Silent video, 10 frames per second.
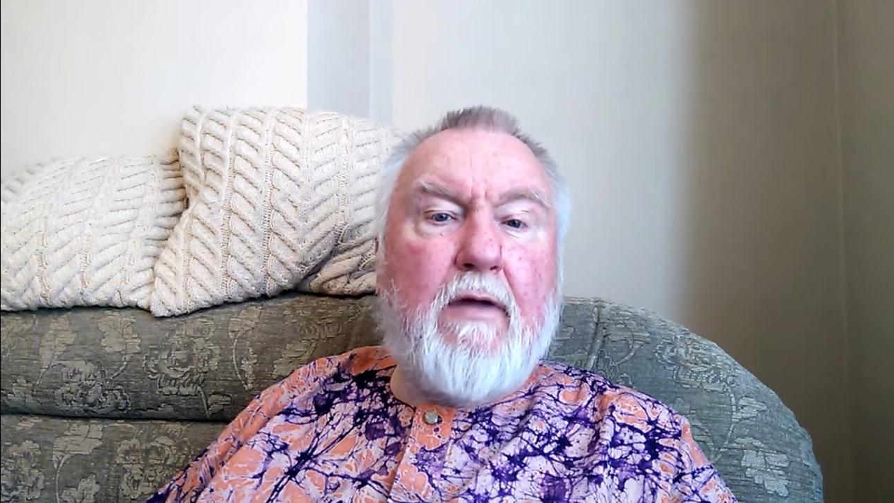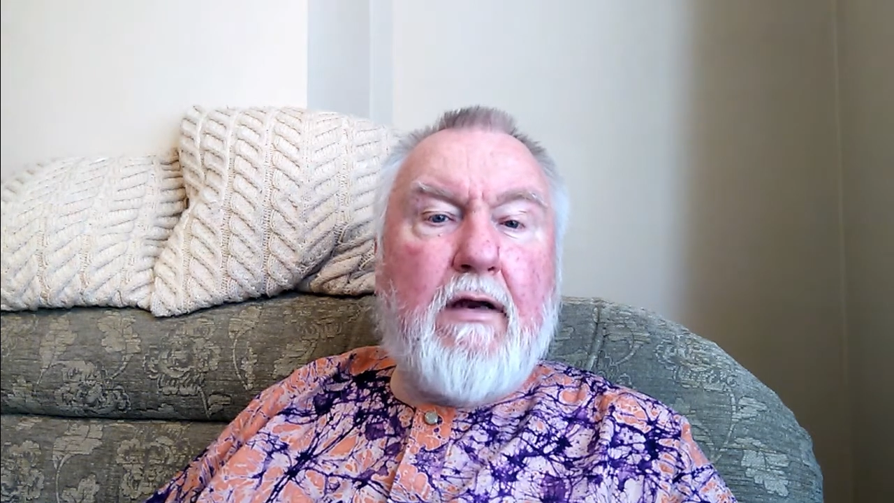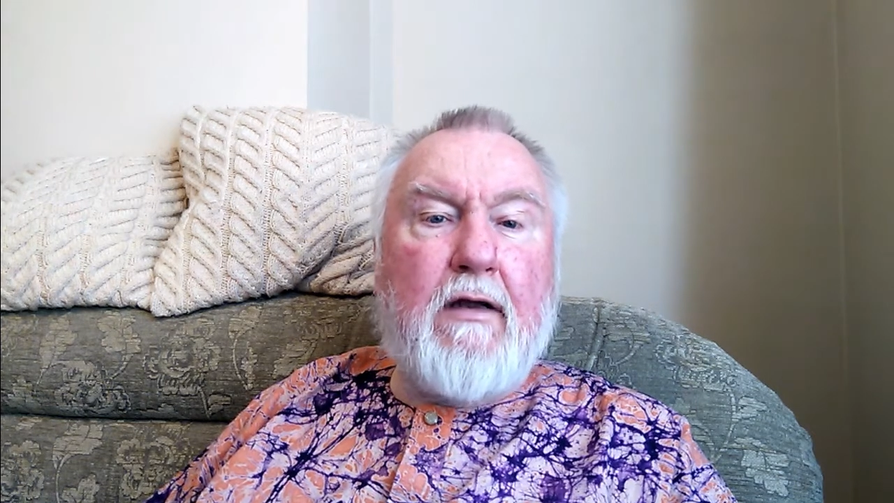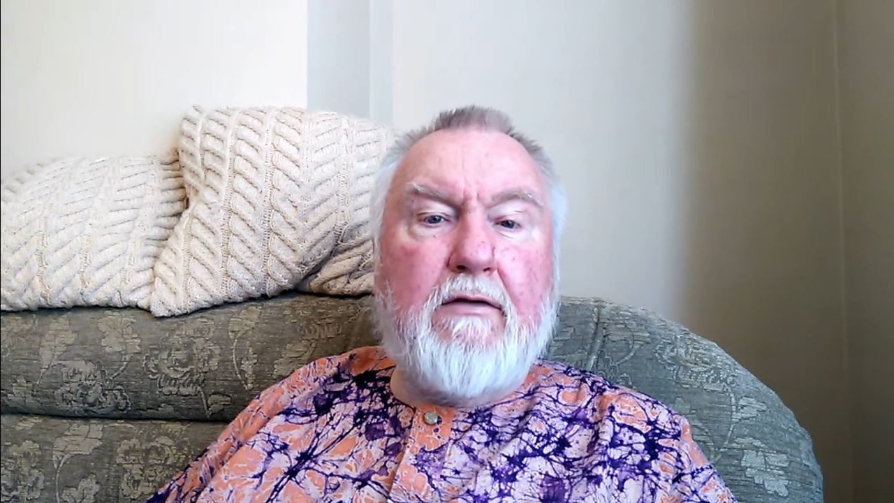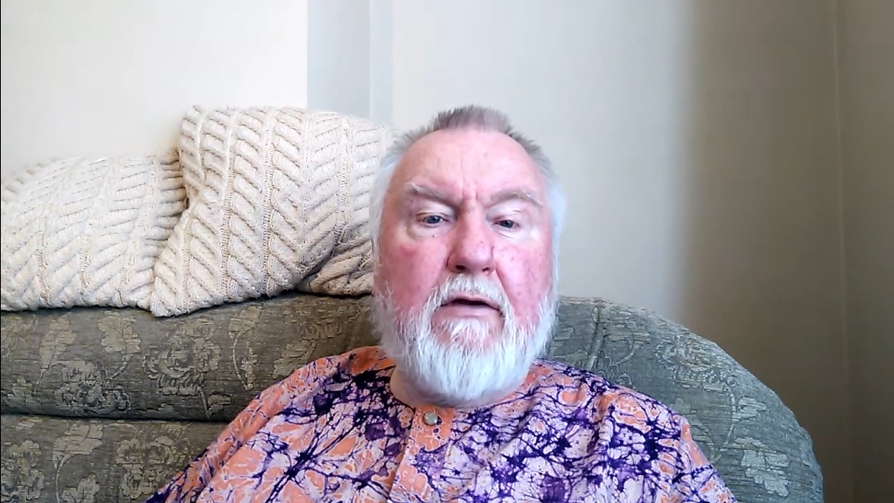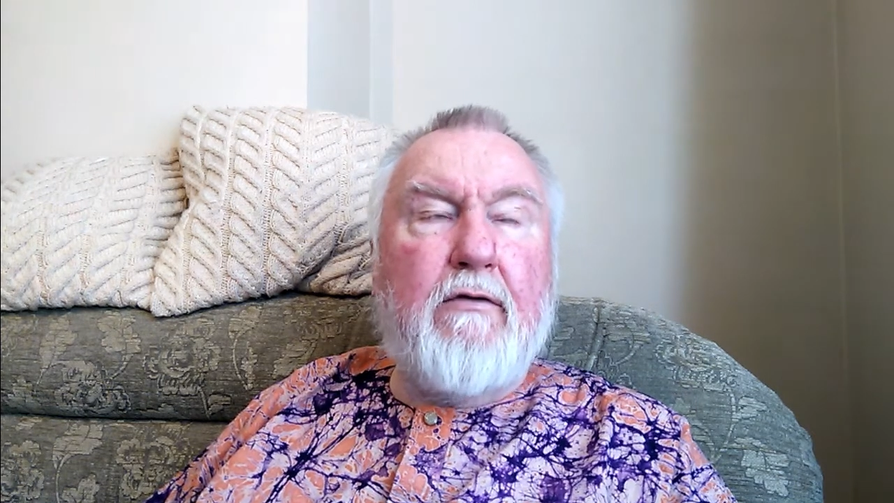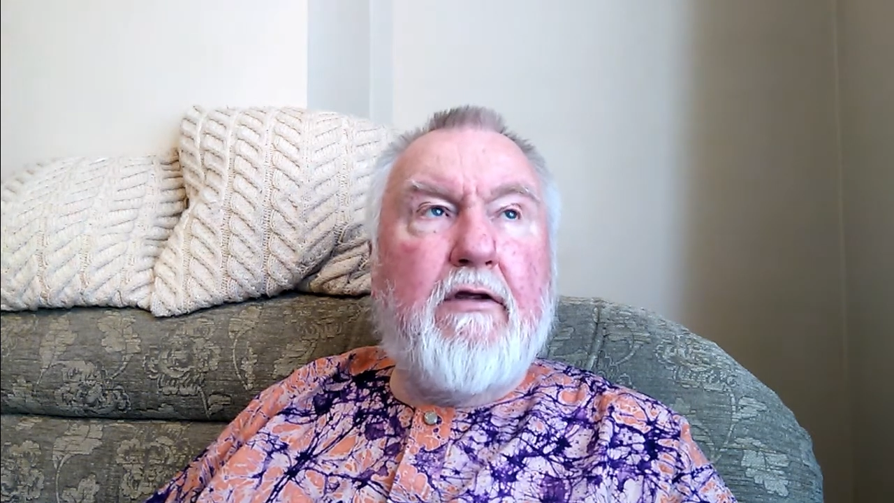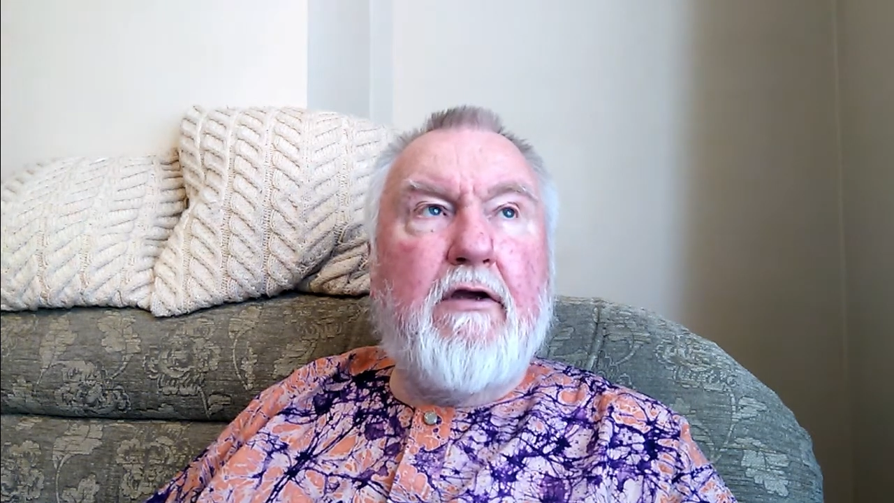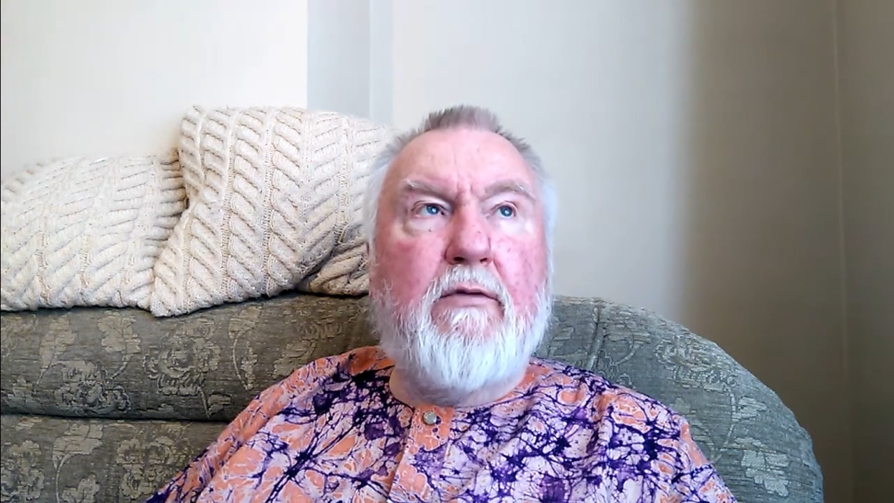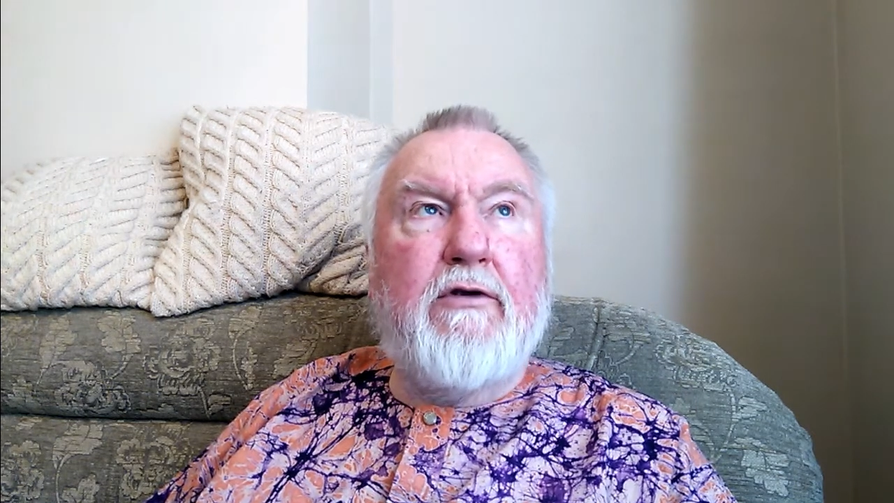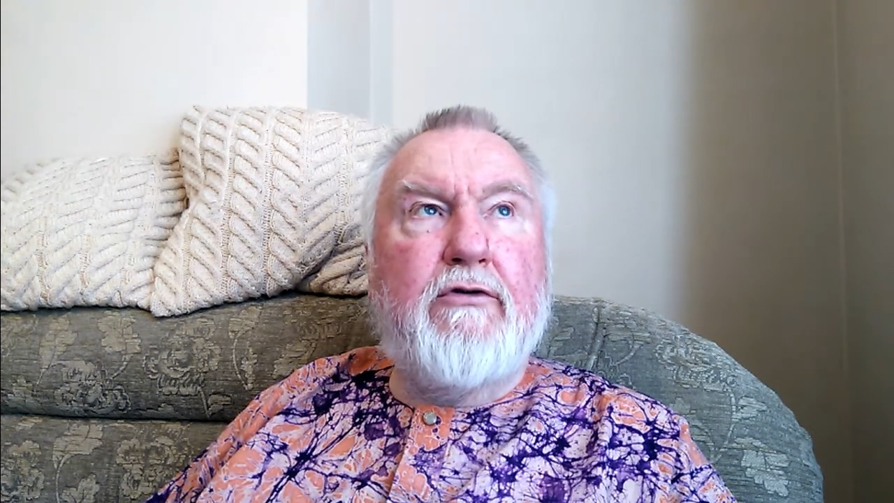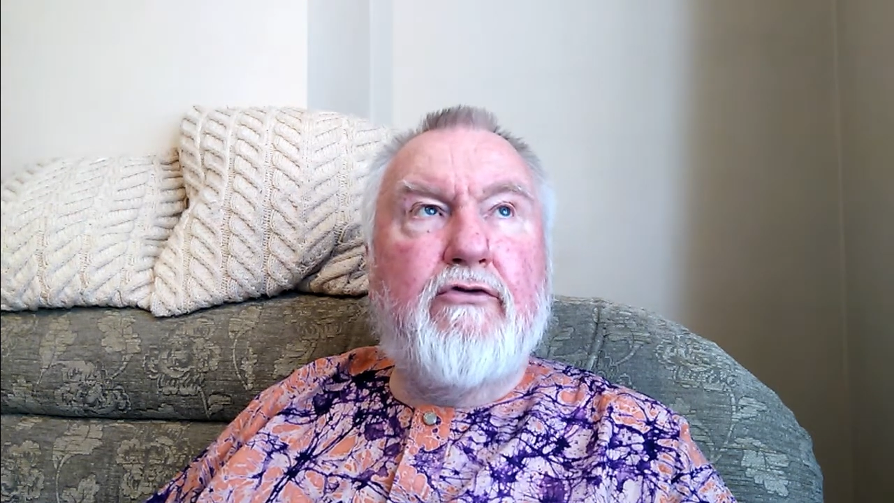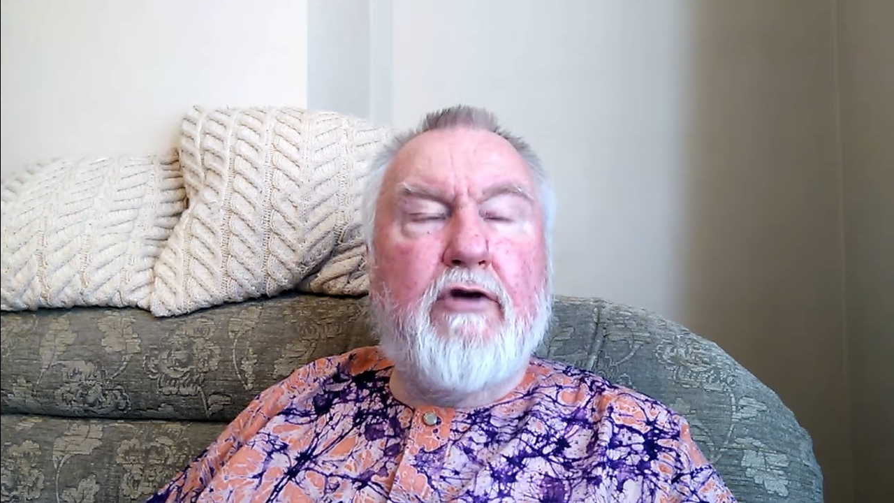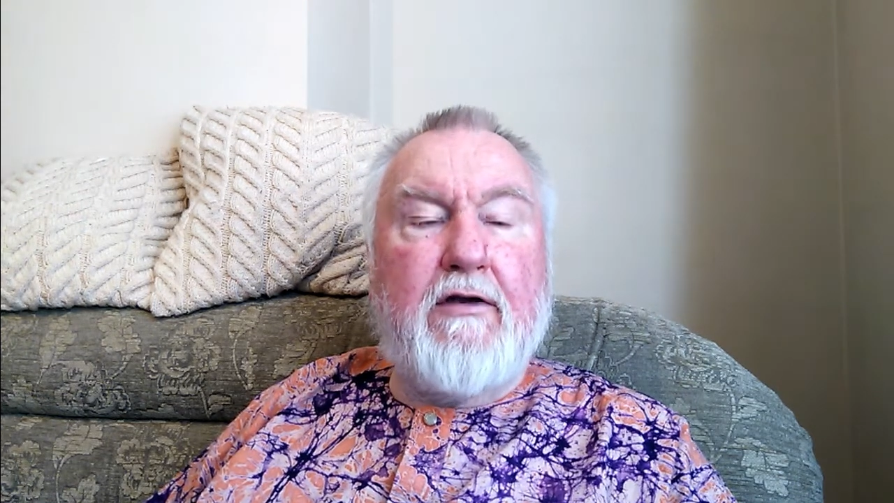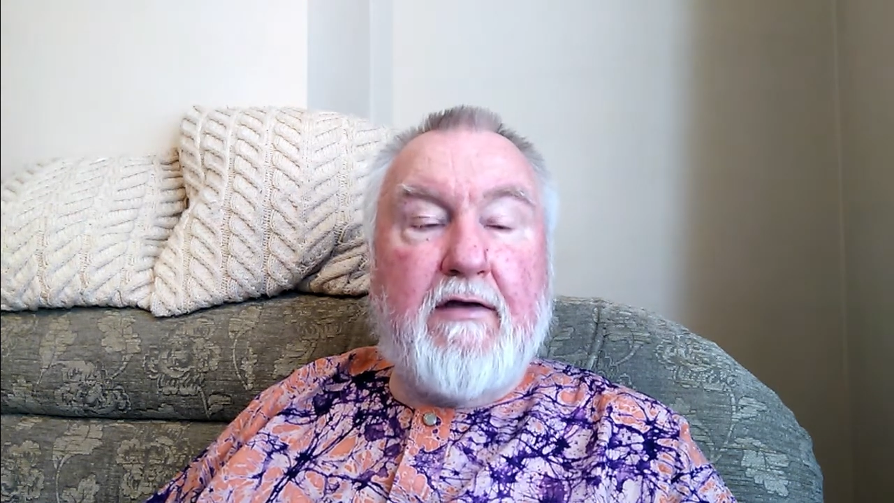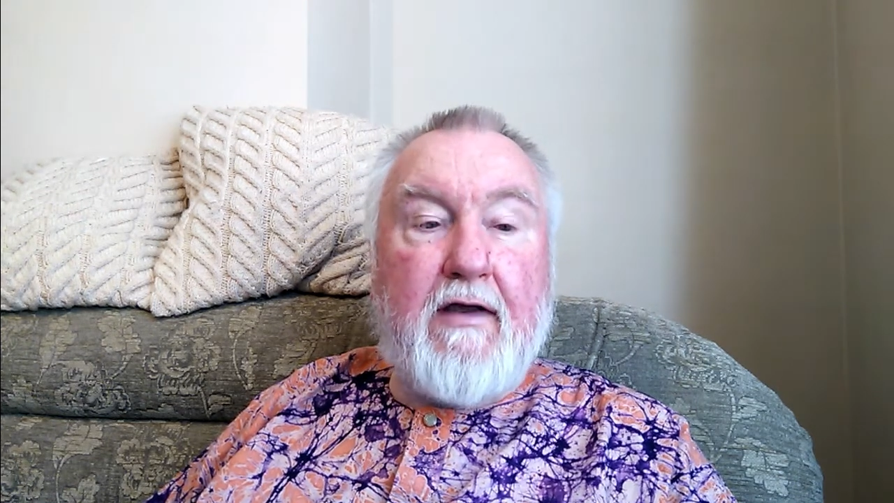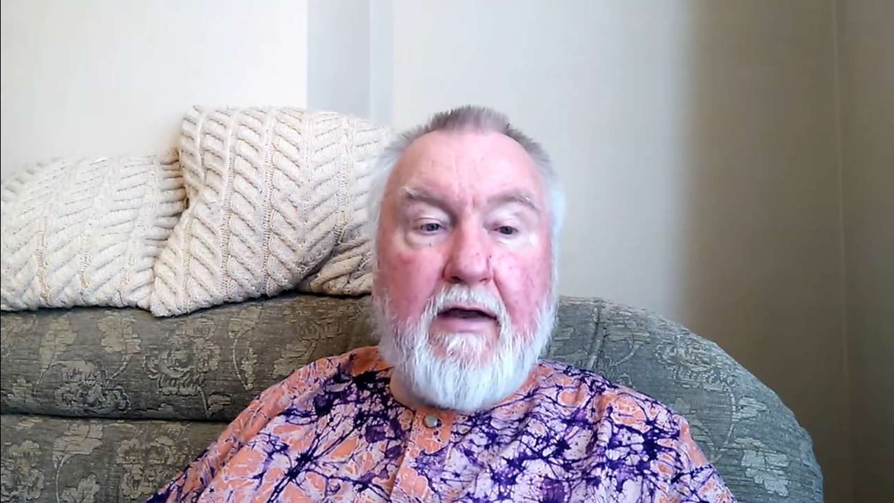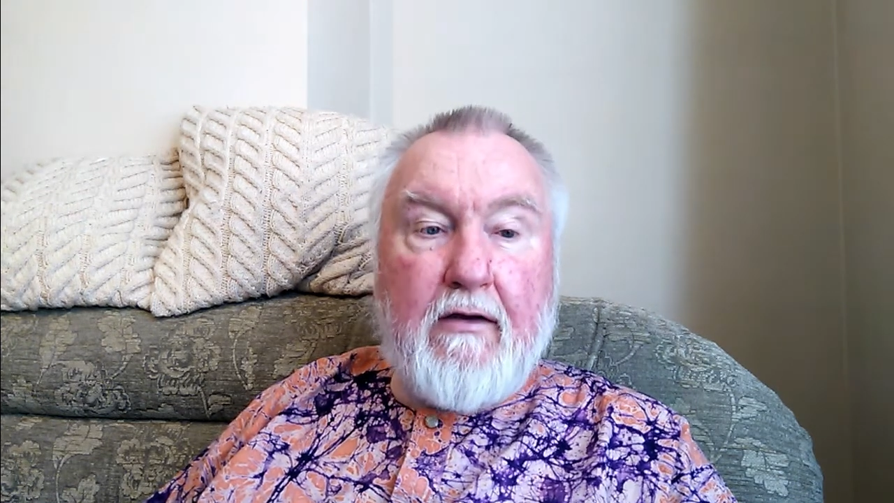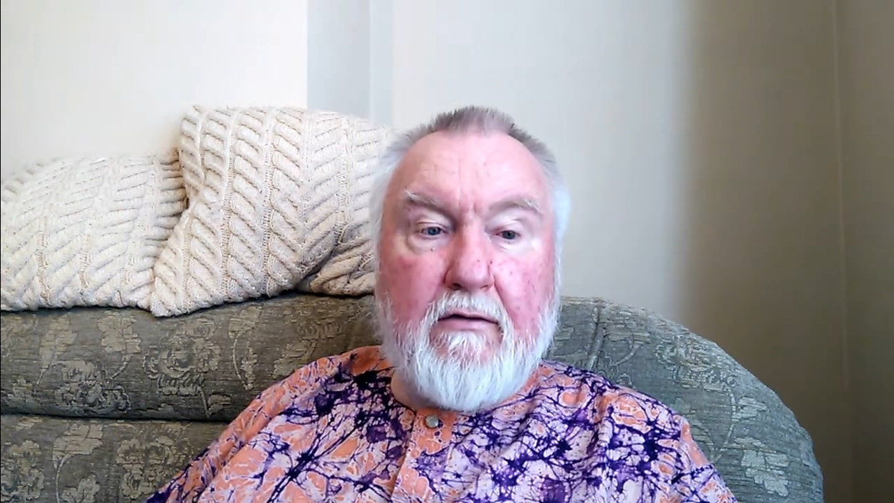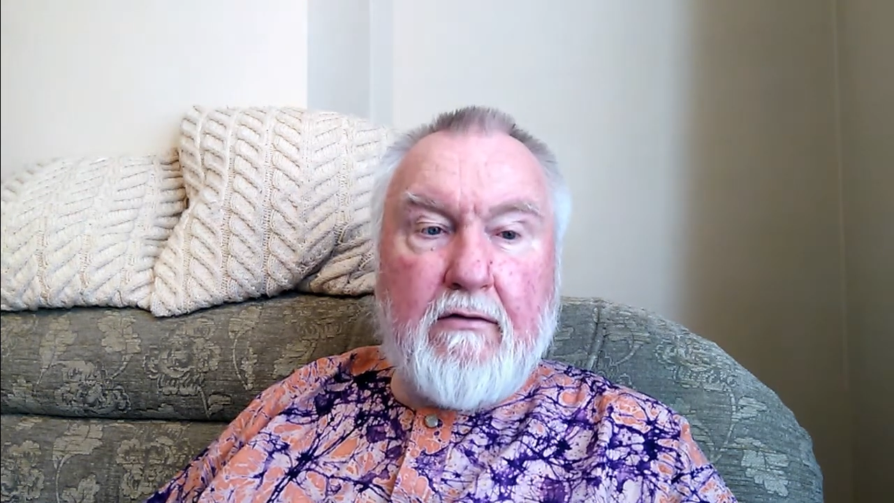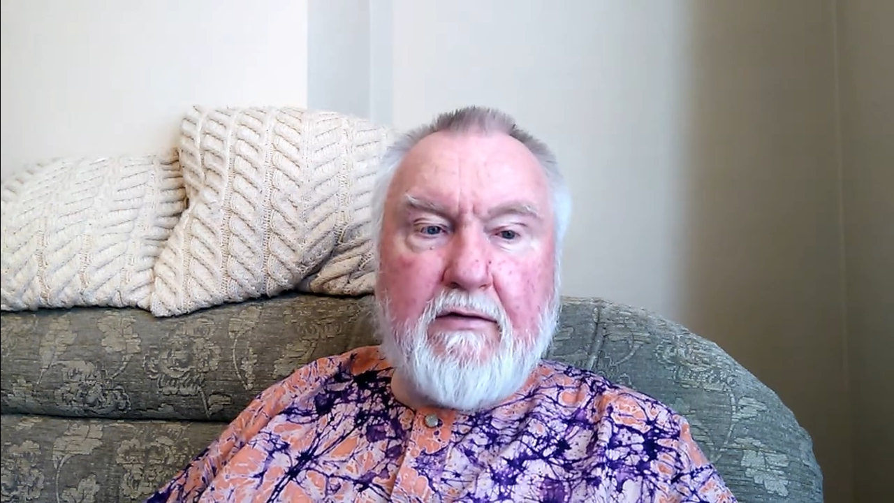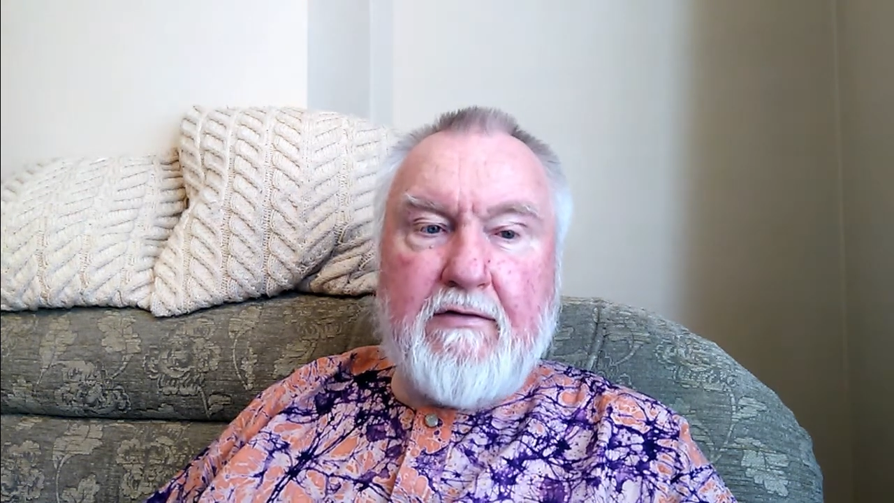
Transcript: and I don't think we should try to heal the